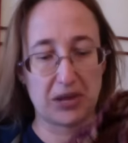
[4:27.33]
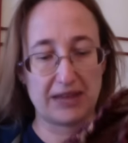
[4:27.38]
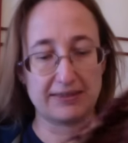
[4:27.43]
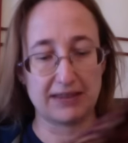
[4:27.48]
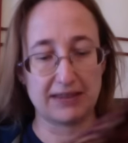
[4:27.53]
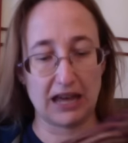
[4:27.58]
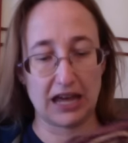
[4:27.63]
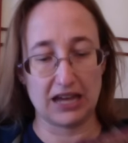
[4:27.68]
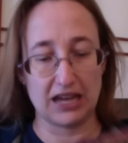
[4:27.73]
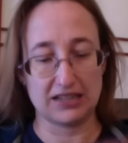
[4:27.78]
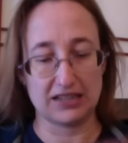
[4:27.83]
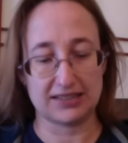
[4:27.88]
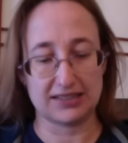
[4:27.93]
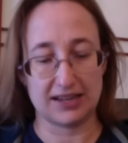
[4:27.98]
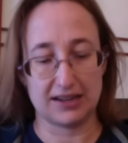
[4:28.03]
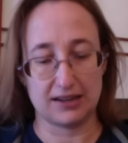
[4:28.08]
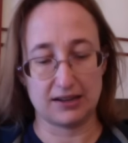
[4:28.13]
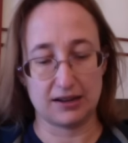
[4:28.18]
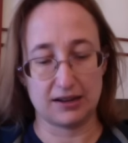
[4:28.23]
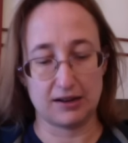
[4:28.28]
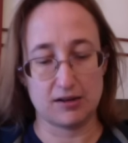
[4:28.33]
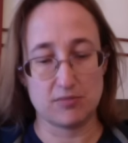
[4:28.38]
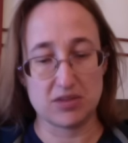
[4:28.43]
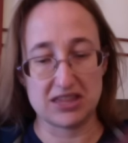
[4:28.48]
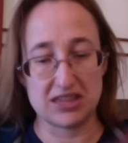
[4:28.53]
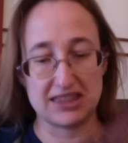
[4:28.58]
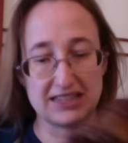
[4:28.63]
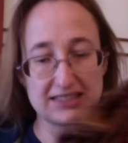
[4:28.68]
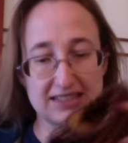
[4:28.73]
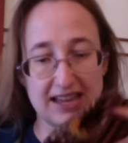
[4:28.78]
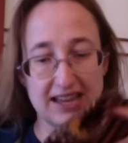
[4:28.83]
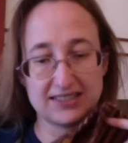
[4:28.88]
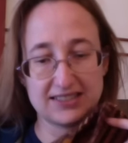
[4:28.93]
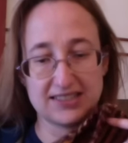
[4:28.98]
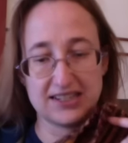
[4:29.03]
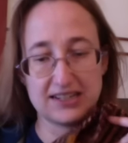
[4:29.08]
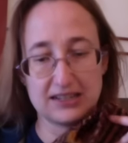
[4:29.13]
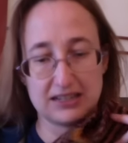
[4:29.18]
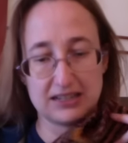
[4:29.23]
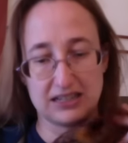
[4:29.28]
And like I said, the
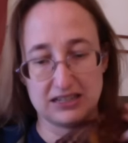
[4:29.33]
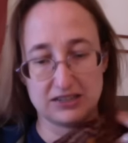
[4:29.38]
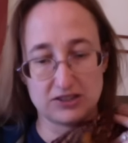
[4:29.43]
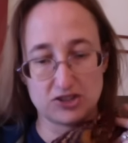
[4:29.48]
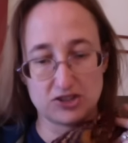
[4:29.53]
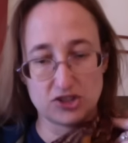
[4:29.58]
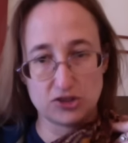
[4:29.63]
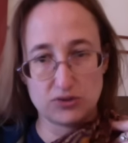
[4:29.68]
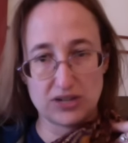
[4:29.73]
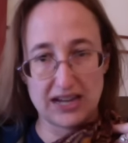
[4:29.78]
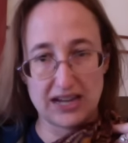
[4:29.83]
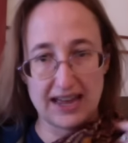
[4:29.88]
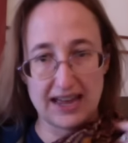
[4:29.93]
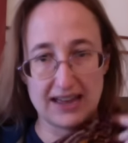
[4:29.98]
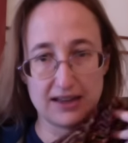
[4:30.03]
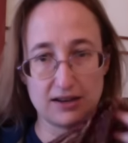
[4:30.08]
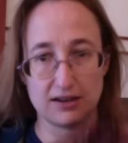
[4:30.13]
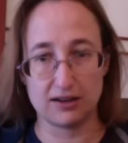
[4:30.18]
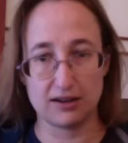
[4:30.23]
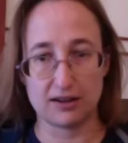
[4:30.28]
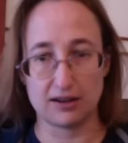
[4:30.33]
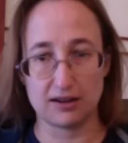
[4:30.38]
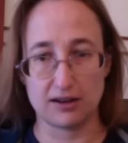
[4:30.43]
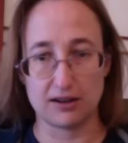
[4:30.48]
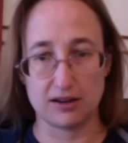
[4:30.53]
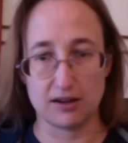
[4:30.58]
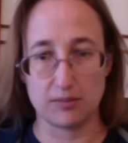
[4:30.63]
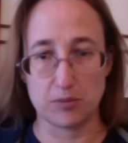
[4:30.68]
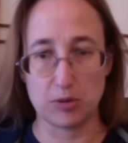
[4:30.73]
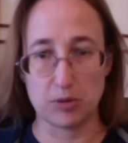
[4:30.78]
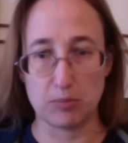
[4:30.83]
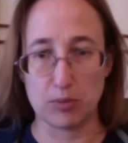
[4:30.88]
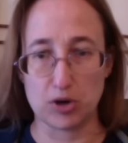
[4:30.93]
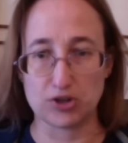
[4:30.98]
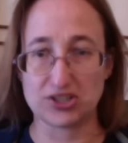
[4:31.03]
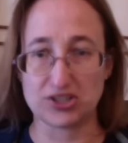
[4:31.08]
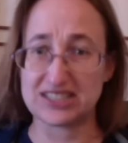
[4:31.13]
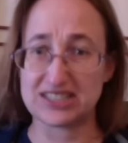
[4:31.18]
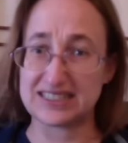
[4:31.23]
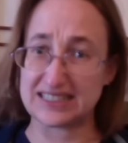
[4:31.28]
testing is due to end
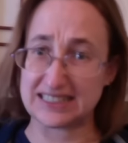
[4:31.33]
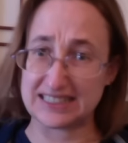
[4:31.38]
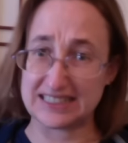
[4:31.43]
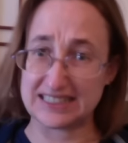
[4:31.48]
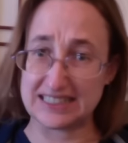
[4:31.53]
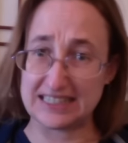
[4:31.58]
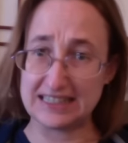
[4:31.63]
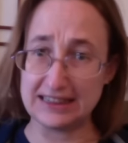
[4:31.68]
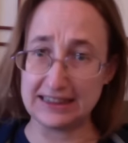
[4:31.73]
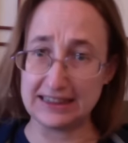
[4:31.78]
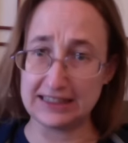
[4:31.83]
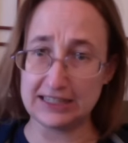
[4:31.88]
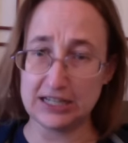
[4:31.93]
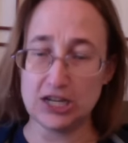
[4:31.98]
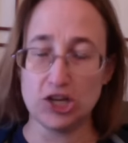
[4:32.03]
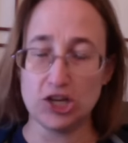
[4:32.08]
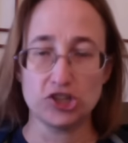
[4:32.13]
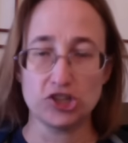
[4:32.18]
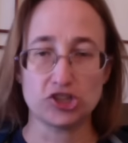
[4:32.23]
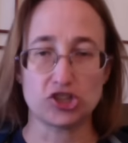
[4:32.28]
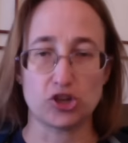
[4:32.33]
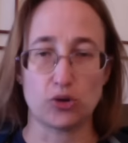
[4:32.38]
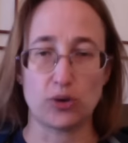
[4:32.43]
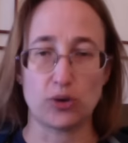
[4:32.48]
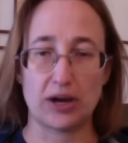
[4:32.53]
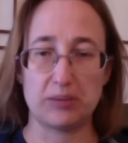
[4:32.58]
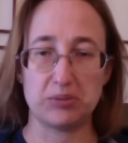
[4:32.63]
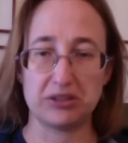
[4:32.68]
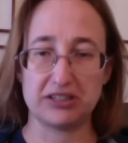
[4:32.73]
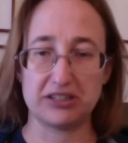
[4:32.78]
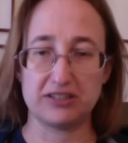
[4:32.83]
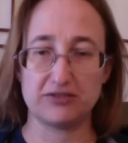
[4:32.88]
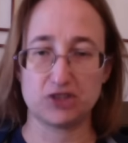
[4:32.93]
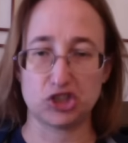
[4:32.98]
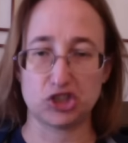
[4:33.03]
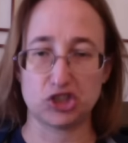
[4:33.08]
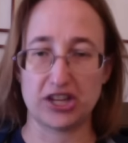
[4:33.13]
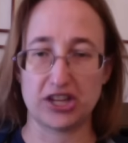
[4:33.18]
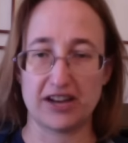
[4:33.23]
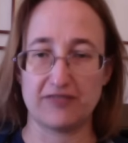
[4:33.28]
March 16th. So I believe
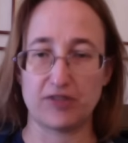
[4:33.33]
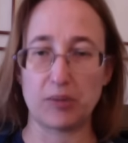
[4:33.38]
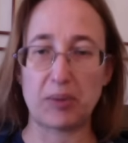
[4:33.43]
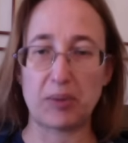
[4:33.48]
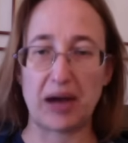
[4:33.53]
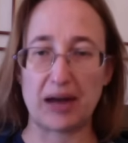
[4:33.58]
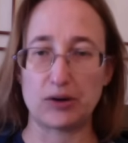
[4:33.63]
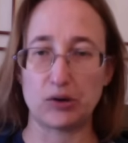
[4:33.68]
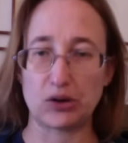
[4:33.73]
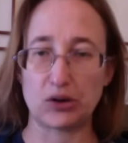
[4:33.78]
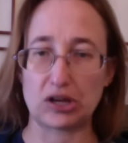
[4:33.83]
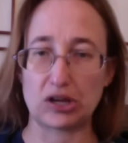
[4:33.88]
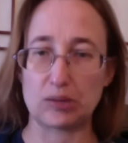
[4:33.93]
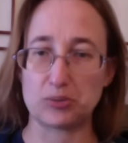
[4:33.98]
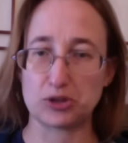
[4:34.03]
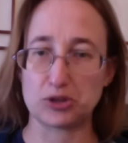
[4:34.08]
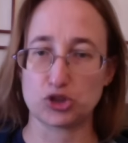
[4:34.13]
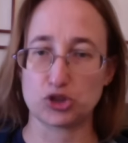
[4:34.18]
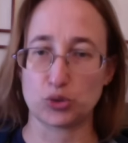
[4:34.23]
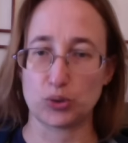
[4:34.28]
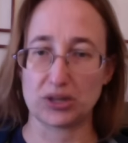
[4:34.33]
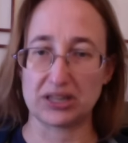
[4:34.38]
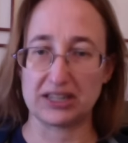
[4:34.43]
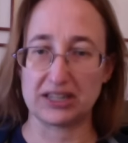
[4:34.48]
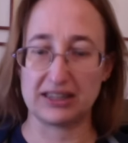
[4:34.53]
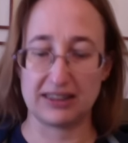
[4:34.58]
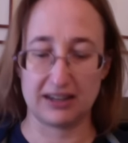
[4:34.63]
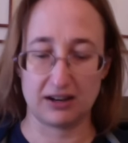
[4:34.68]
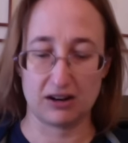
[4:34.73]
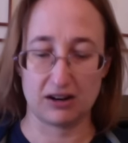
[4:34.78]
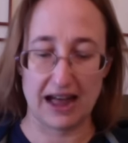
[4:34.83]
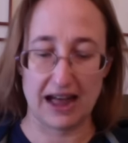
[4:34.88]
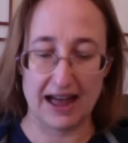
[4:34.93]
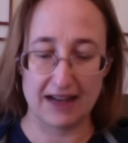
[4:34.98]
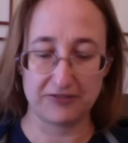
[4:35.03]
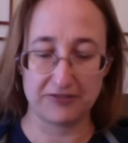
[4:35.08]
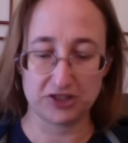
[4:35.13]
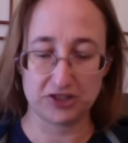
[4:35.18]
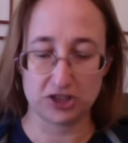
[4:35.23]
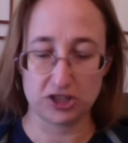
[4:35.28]
she'll have the pattern up shortly
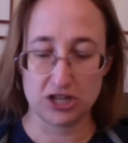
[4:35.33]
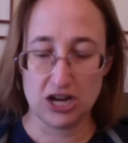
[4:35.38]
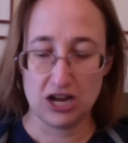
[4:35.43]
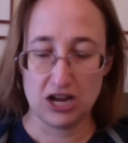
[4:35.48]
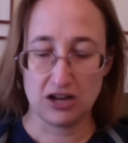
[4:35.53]
thereafter.